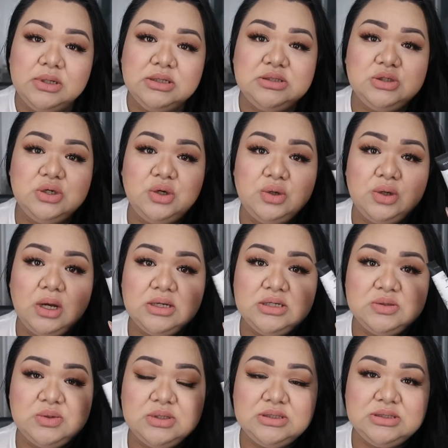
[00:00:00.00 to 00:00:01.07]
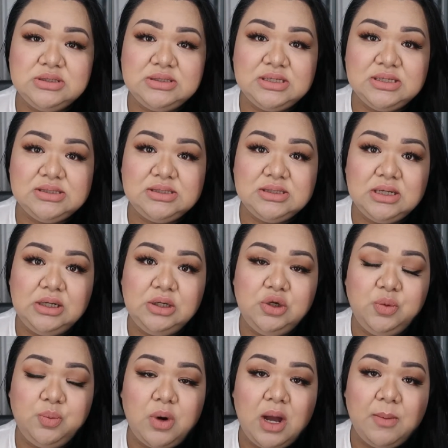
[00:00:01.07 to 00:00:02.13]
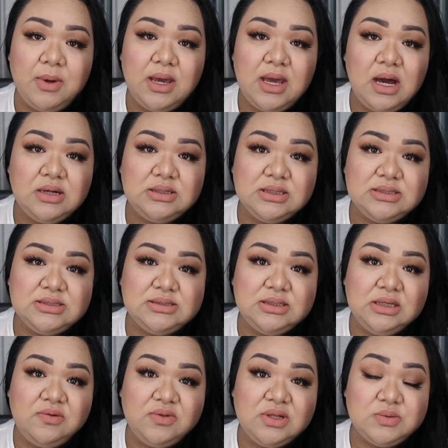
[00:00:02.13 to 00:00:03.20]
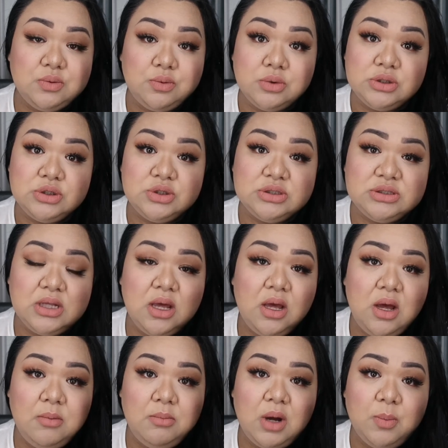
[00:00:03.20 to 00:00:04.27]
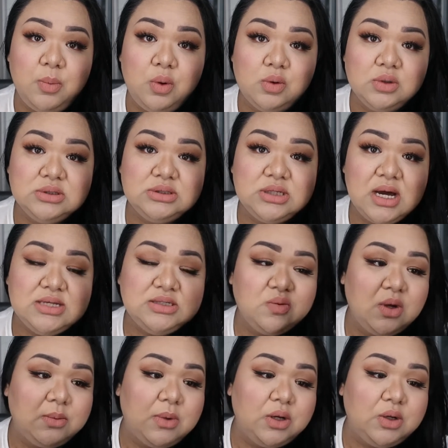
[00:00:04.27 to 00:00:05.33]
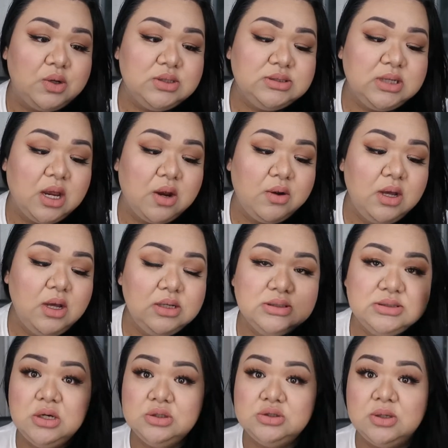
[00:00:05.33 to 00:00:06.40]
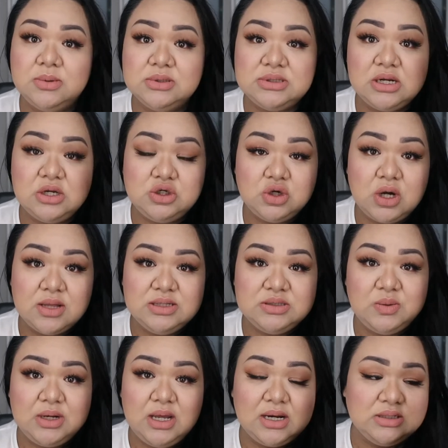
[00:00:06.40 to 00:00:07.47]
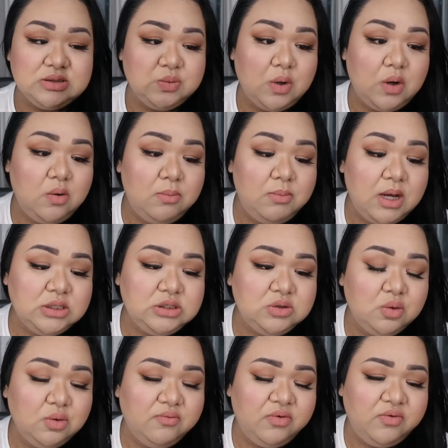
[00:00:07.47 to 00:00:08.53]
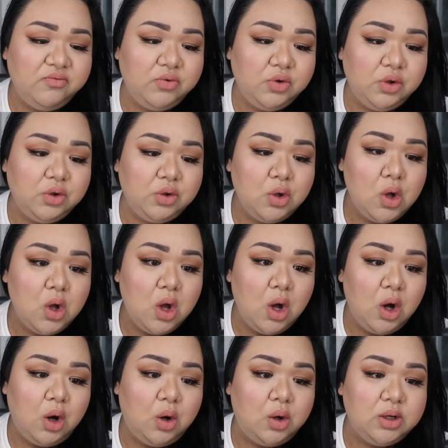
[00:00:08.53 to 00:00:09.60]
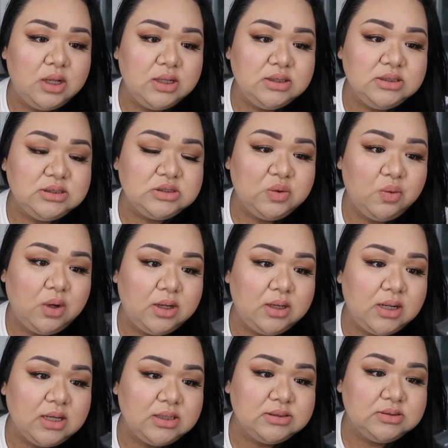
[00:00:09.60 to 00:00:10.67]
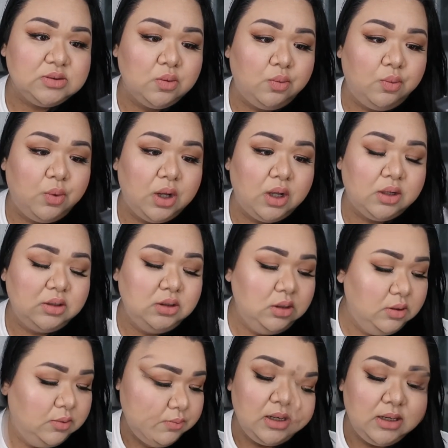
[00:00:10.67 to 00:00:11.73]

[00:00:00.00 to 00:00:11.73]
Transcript: So I just wanted to test a new primer out and see if this will reduce my pore size around my nose area. So I'm excited to try this one out as well. Might do a review on this one as well.